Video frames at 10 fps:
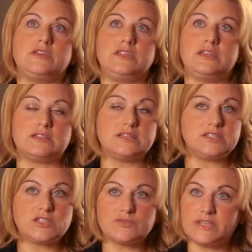You need at
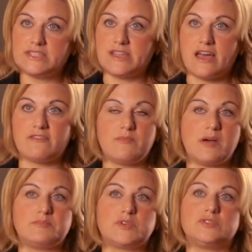least three staff
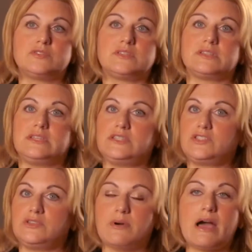members, at
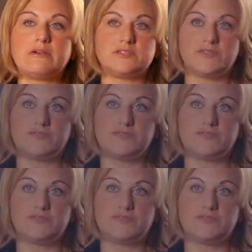least two hours